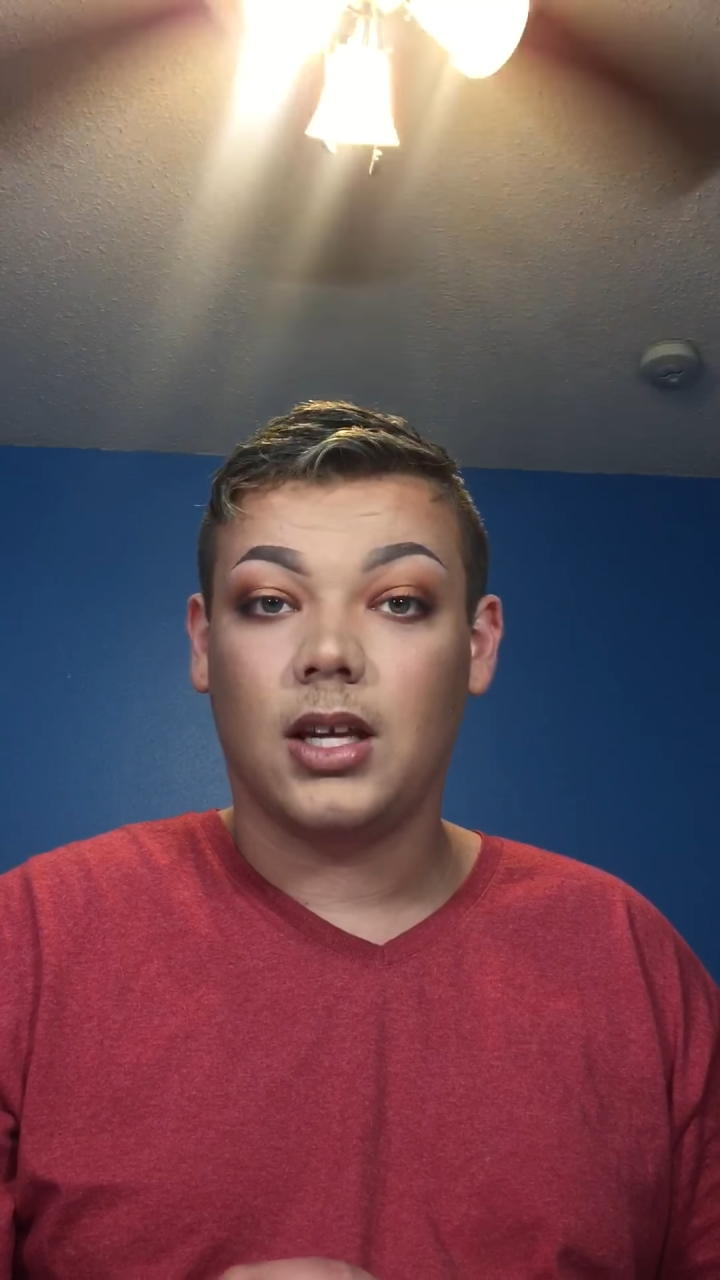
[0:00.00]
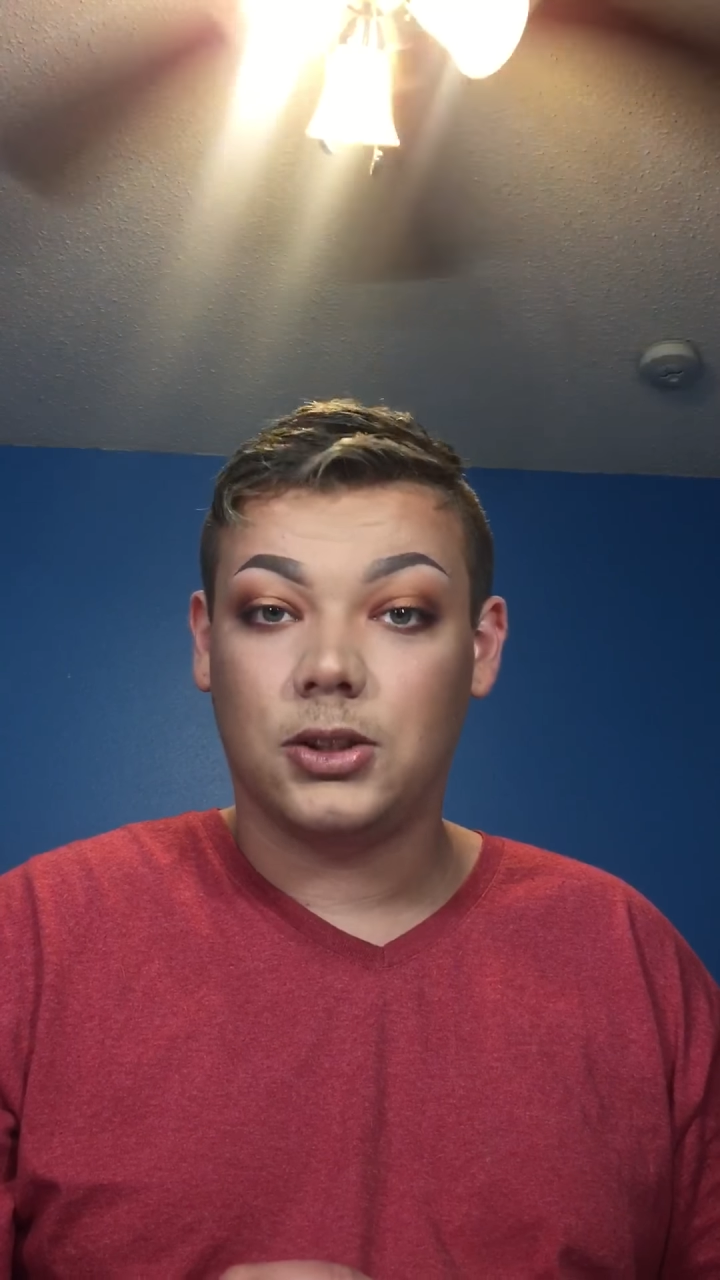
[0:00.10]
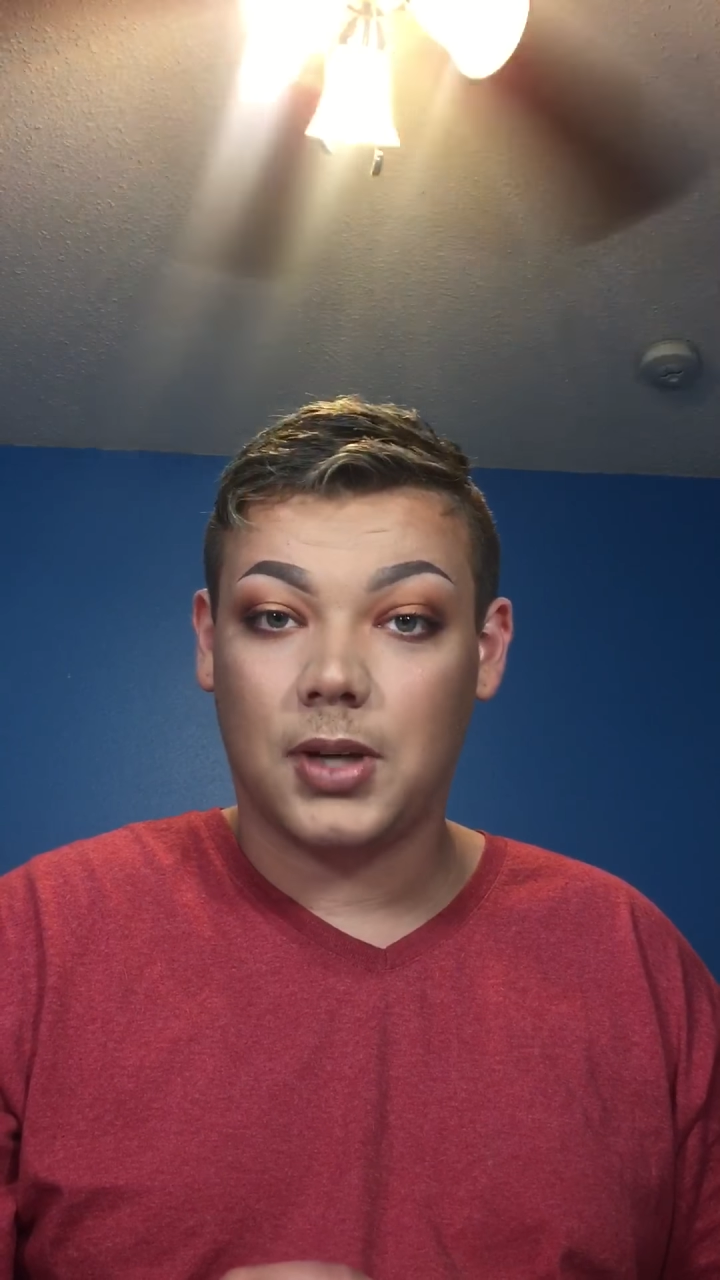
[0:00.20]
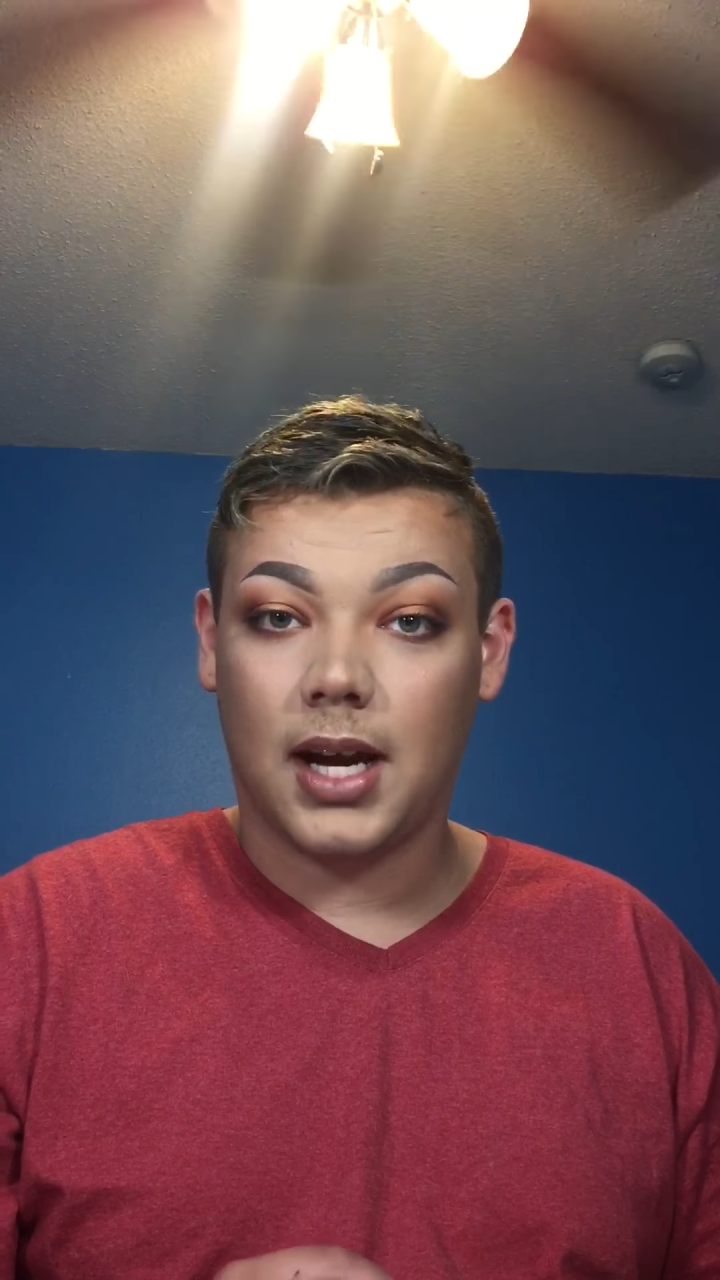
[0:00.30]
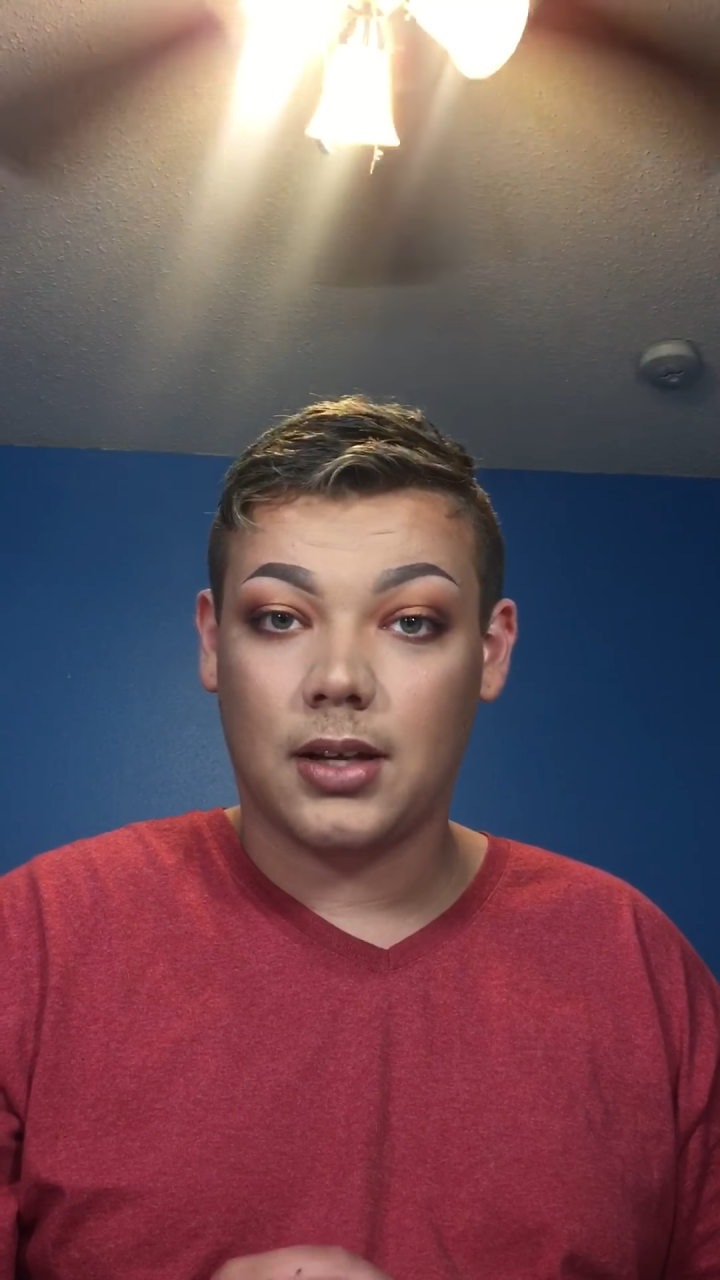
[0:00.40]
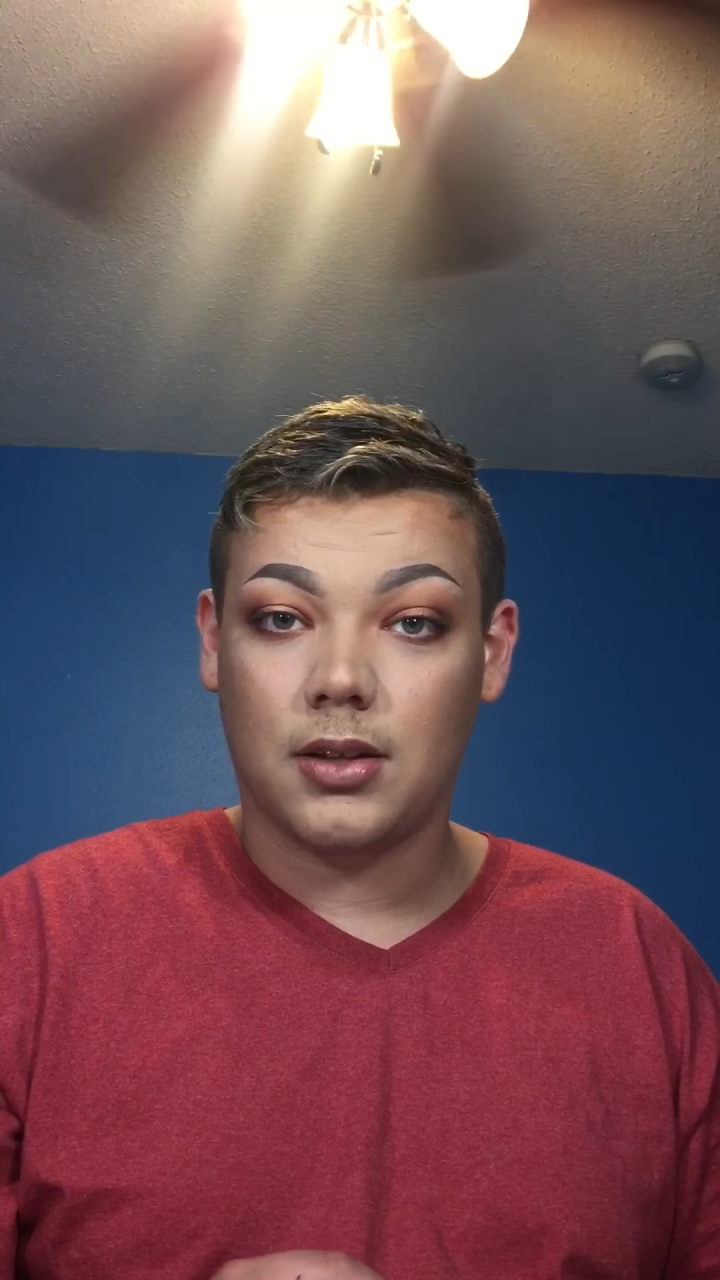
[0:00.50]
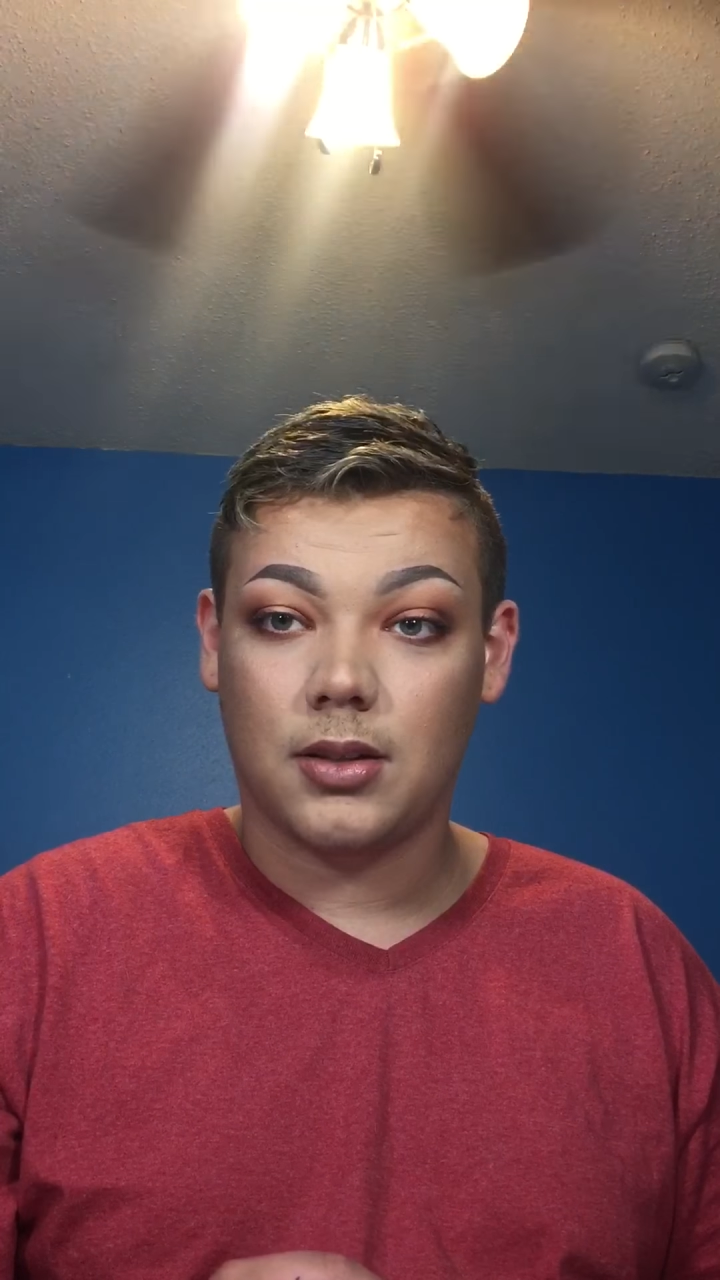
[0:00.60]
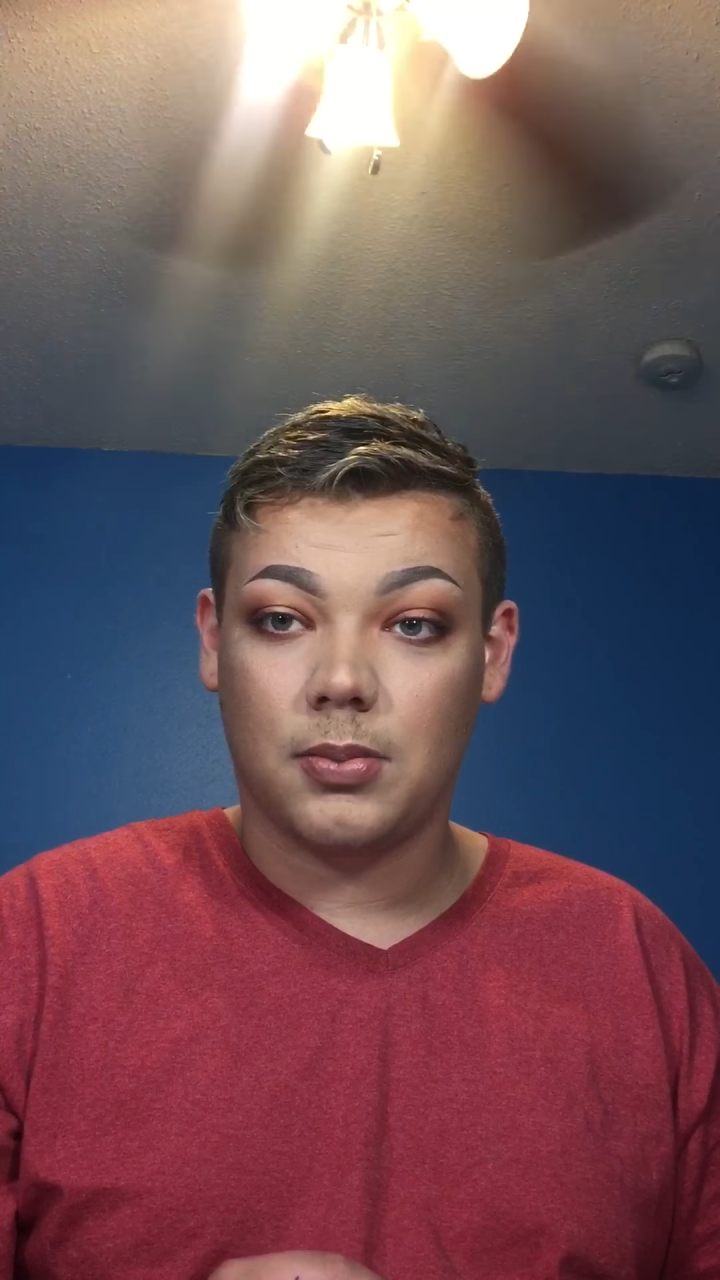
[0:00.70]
Drag is a